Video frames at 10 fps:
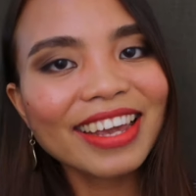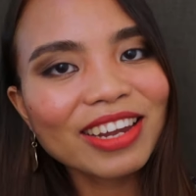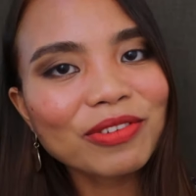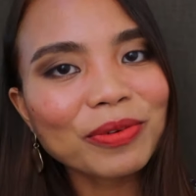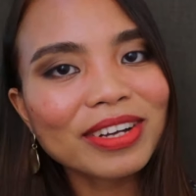
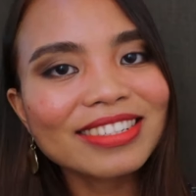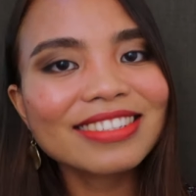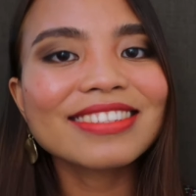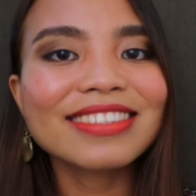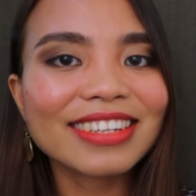Hey
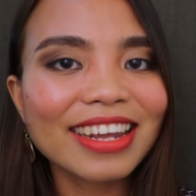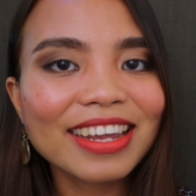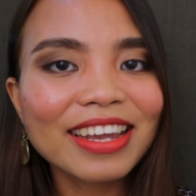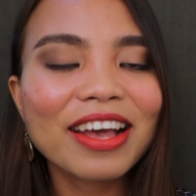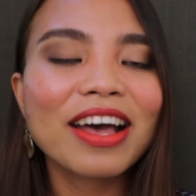everyone,
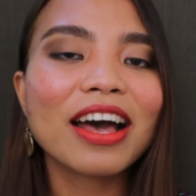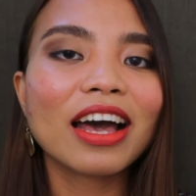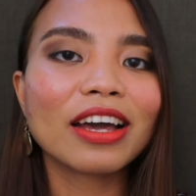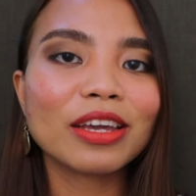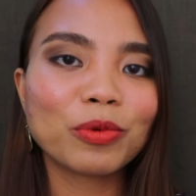today
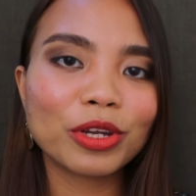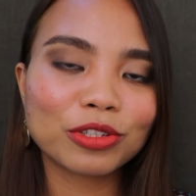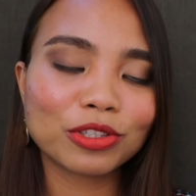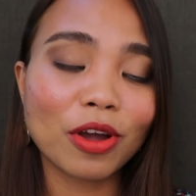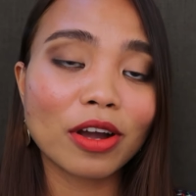I am
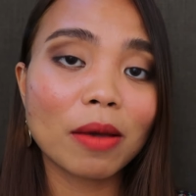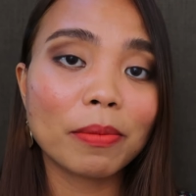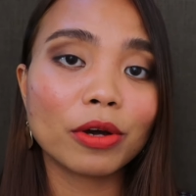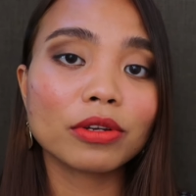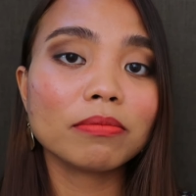going to talk
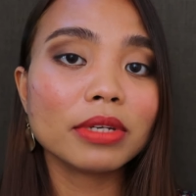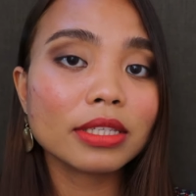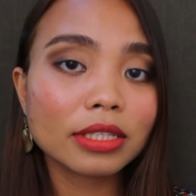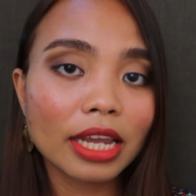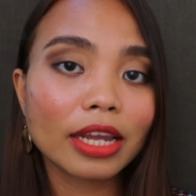about
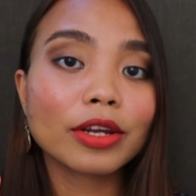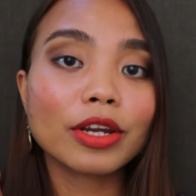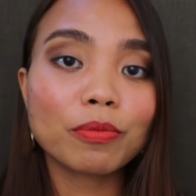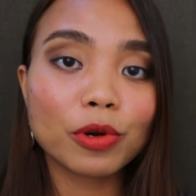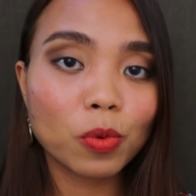mistake
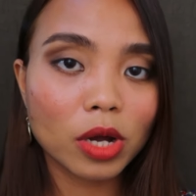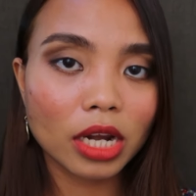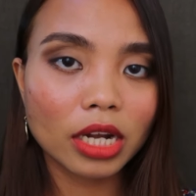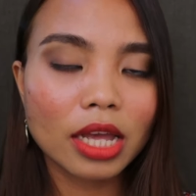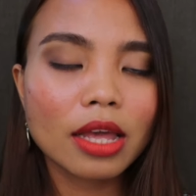number
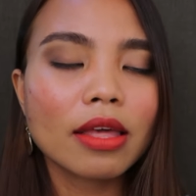one